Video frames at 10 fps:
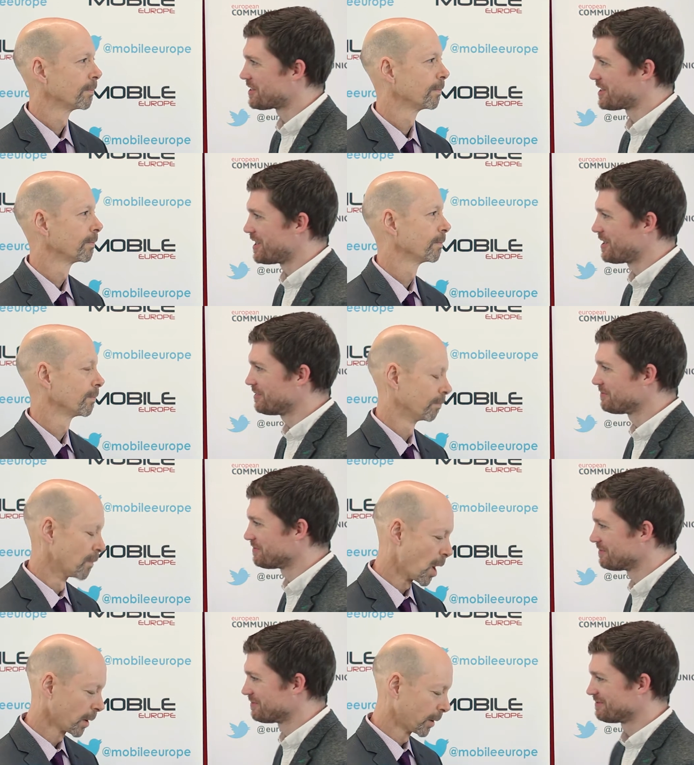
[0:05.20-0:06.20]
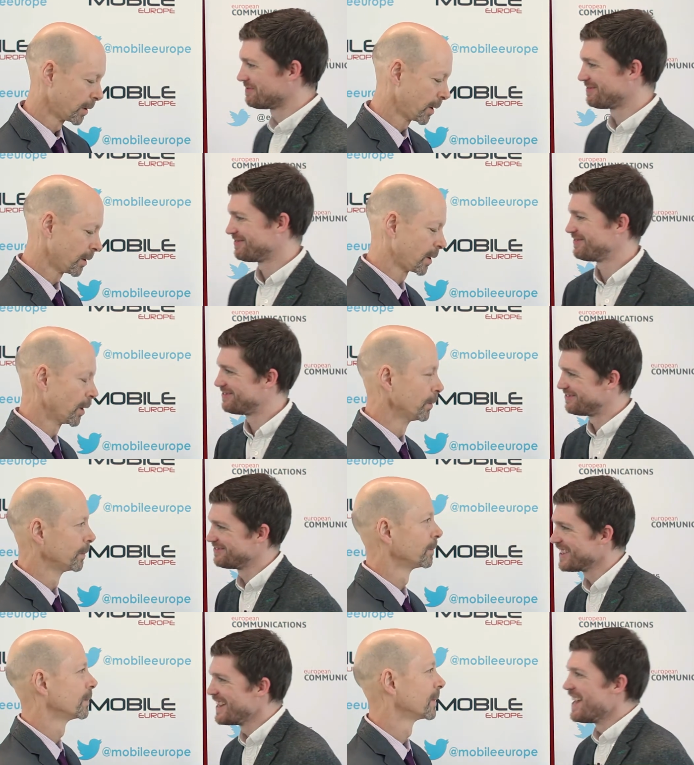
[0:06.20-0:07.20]
Speaker 1: to see you. Marc, good to see you
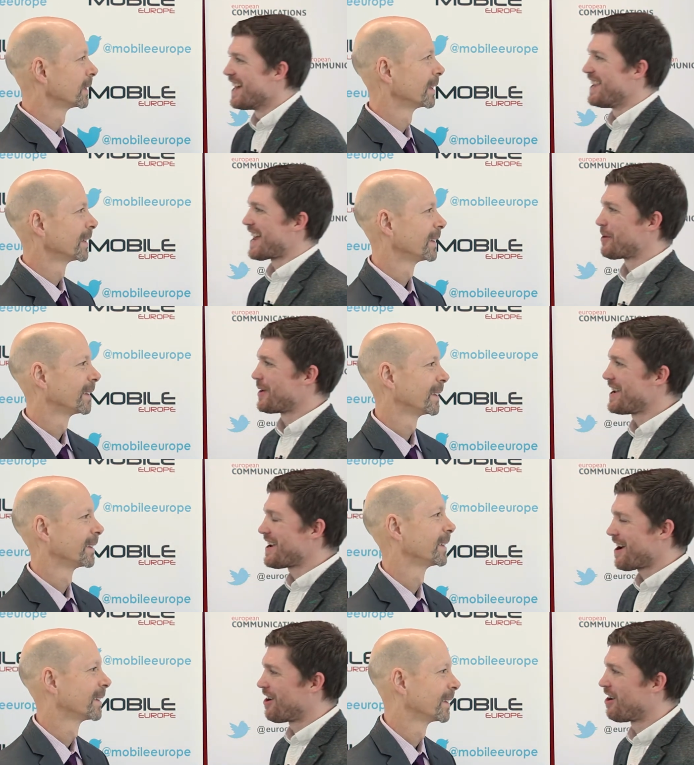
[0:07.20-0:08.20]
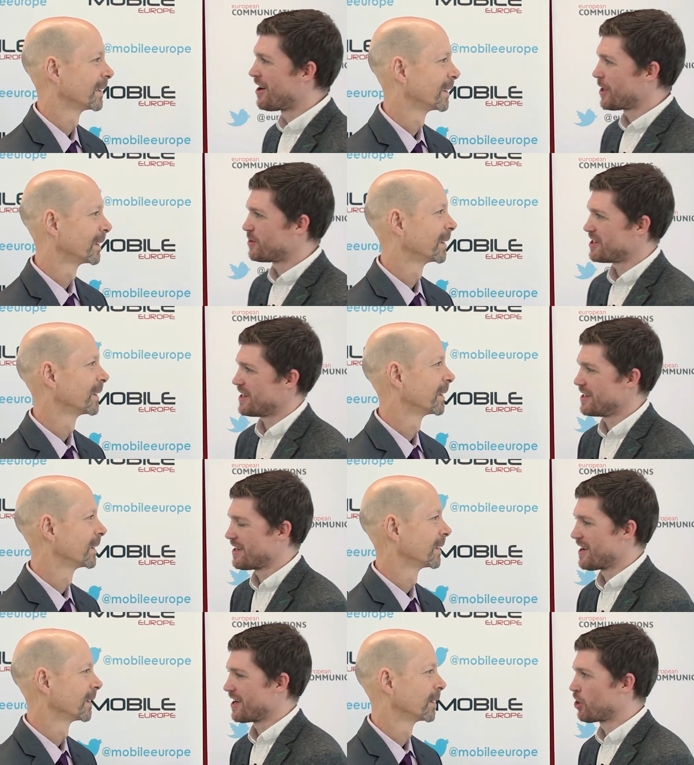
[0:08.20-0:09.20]
too. Now, we're here at our
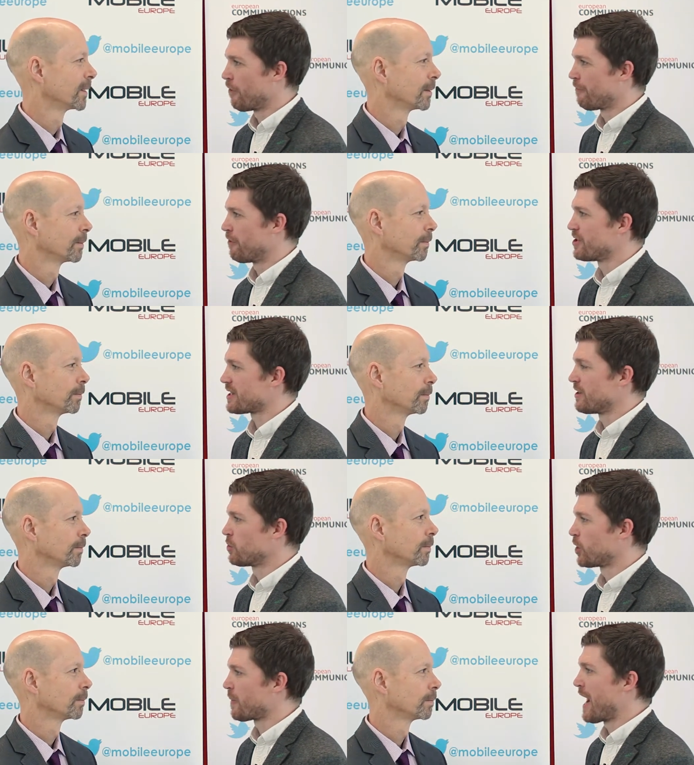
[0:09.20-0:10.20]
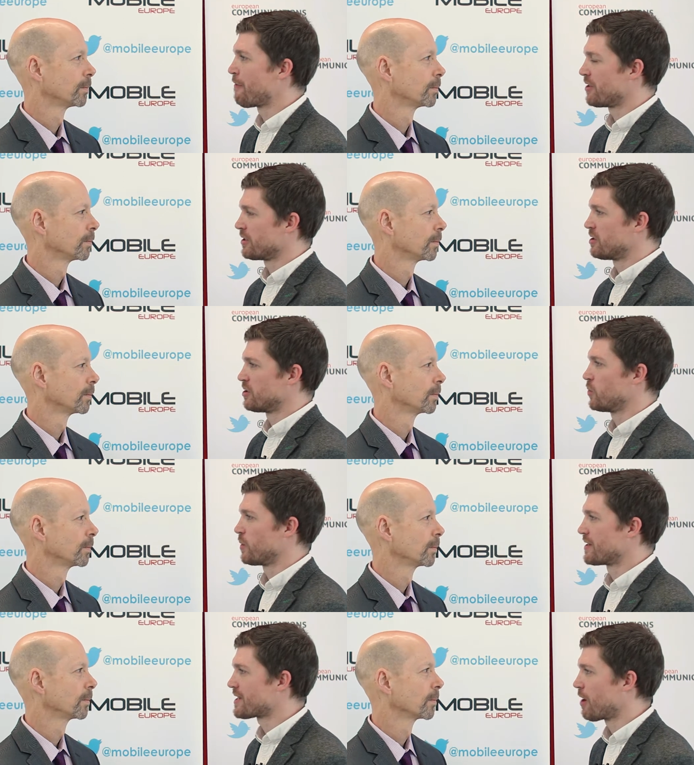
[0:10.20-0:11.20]
IoT uh, conference and talking about everything to do
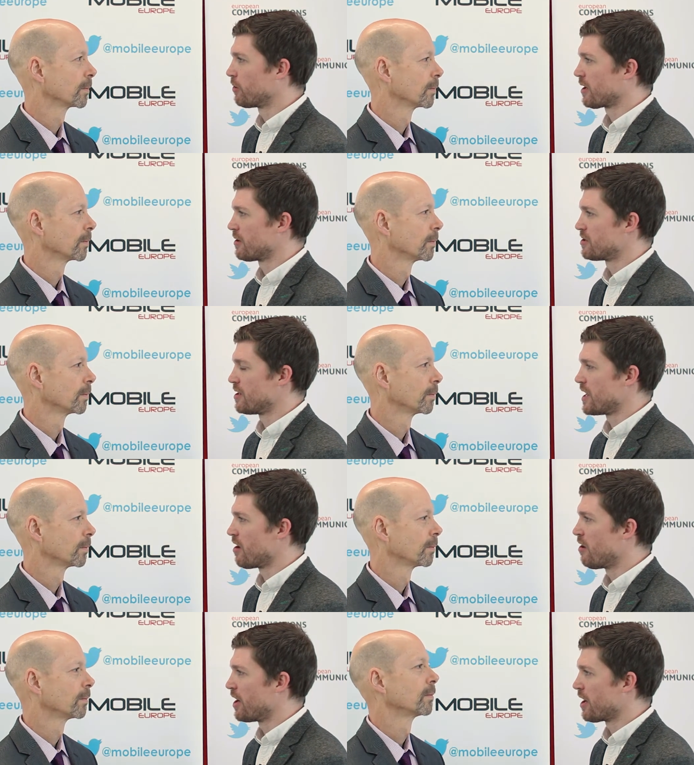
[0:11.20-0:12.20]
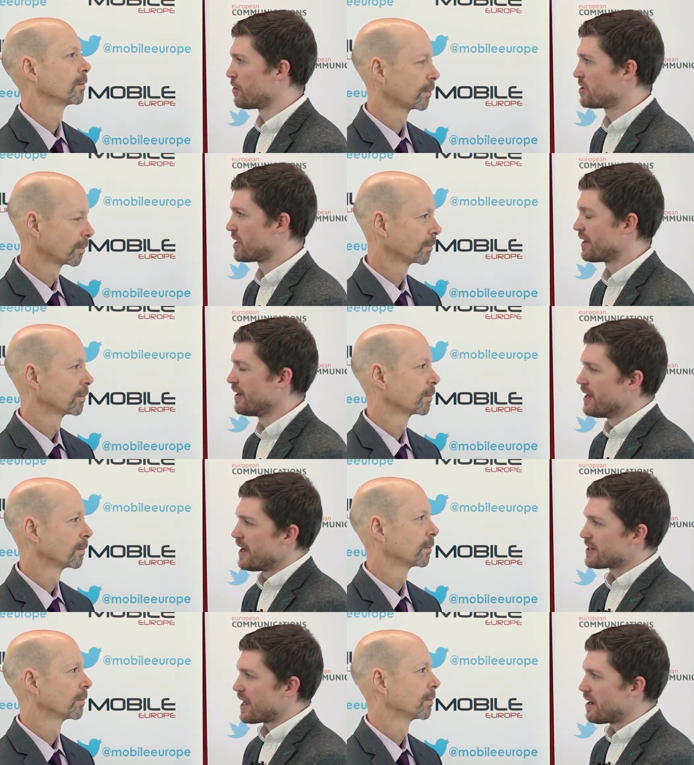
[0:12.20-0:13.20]
with telcos and the IoT.
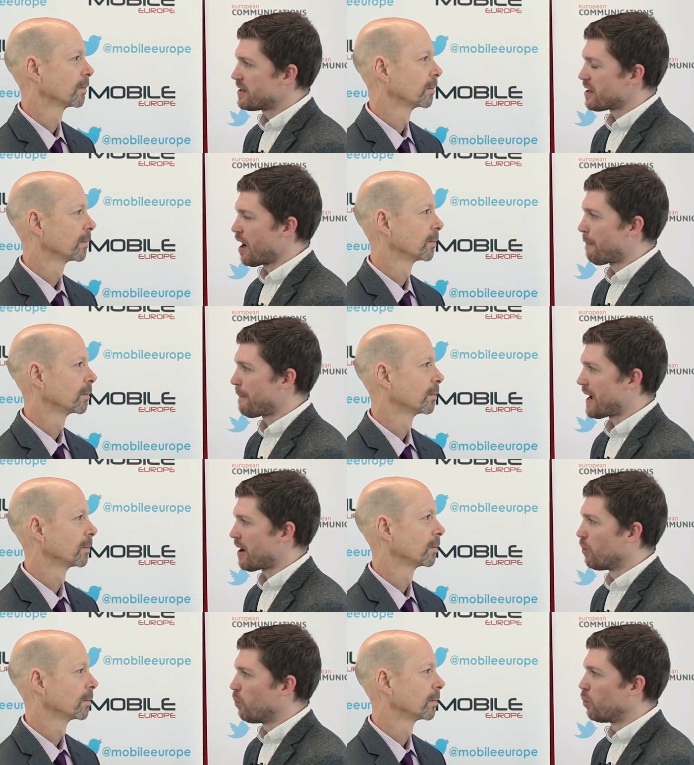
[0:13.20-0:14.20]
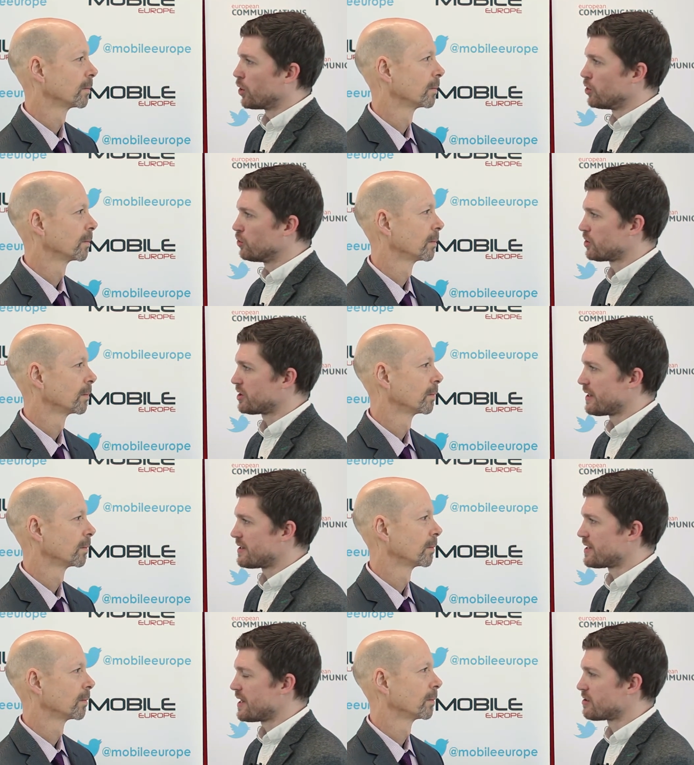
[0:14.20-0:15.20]
Tell us about what your
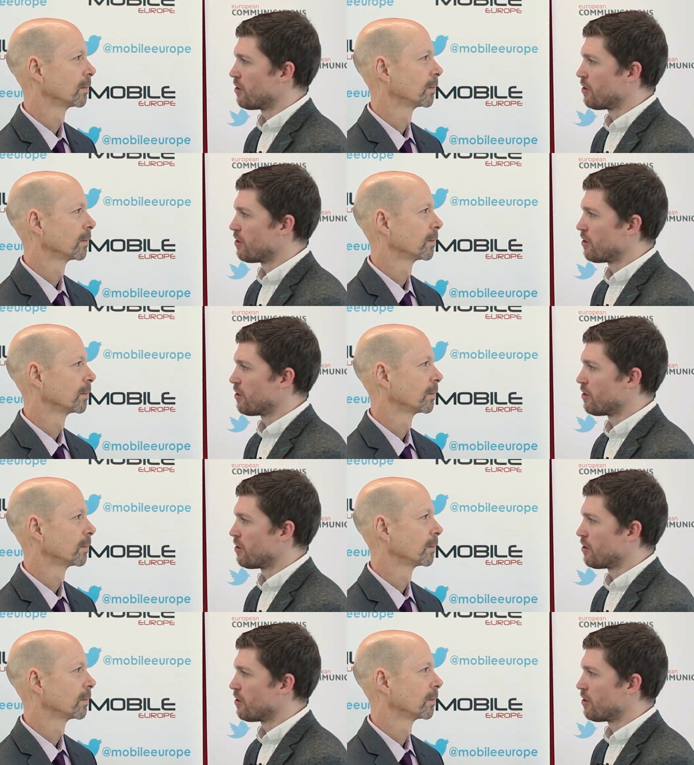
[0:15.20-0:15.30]
sense is